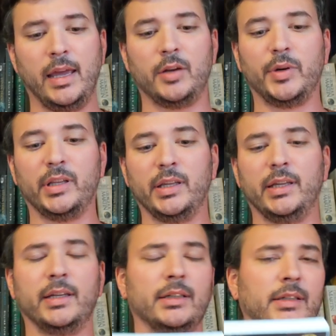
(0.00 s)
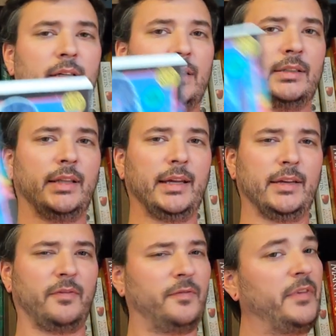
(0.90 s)
It really
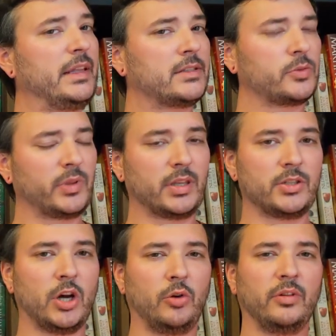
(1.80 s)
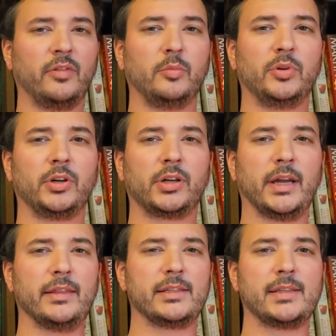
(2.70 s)
like fits with the tone of the book
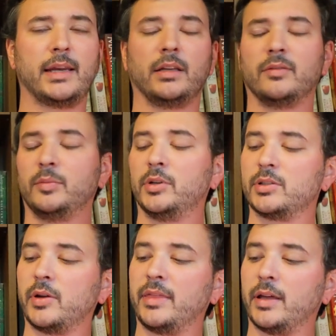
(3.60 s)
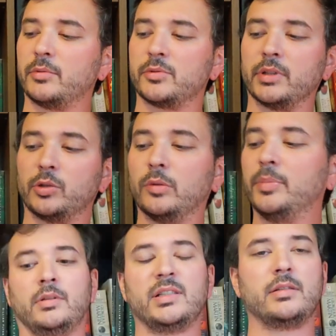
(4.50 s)
and the setting of the book, so I thought it was really cool.
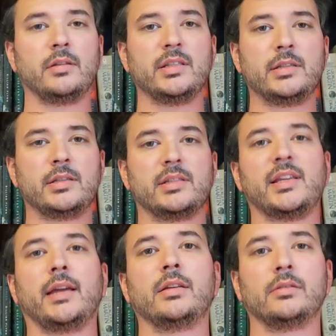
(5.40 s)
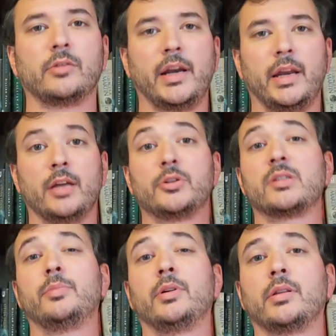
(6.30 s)
But this is the second Grady Hendrix
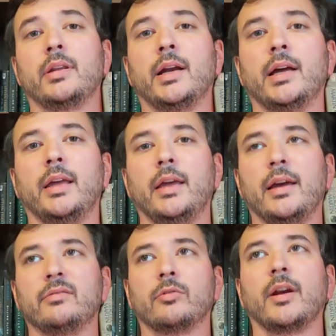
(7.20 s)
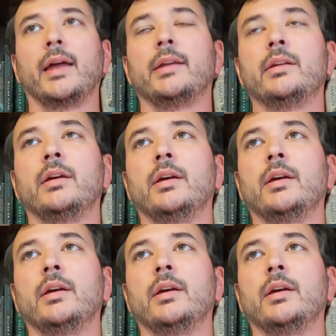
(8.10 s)
book that I have read,